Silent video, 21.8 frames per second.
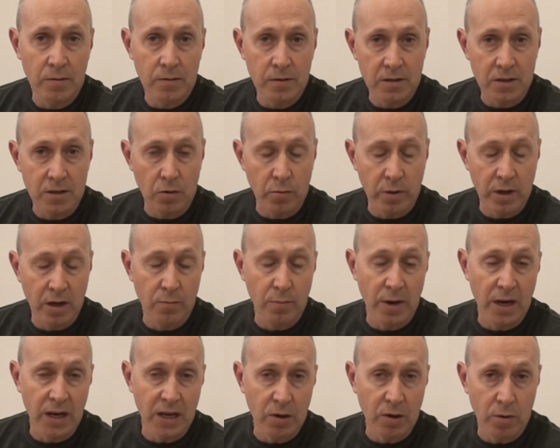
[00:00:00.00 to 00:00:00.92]
so we're going to
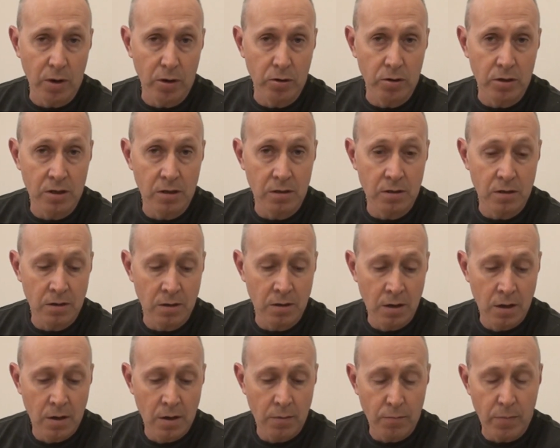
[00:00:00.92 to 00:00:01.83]
make our own
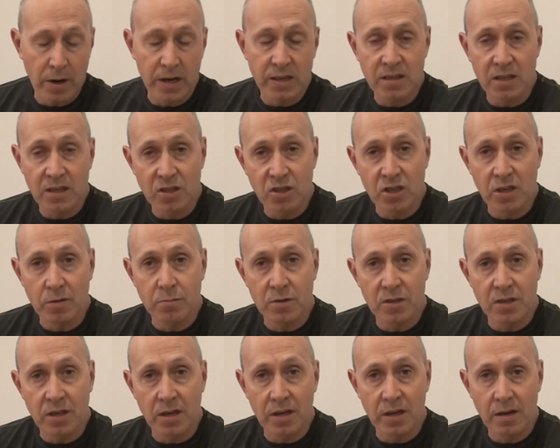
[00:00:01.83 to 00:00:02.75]
basic gym
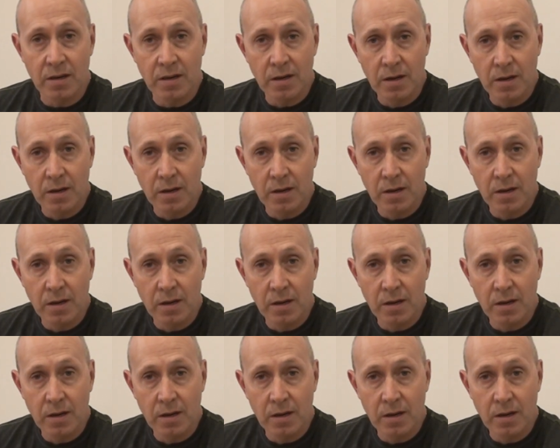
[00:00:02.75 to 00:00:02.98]
set,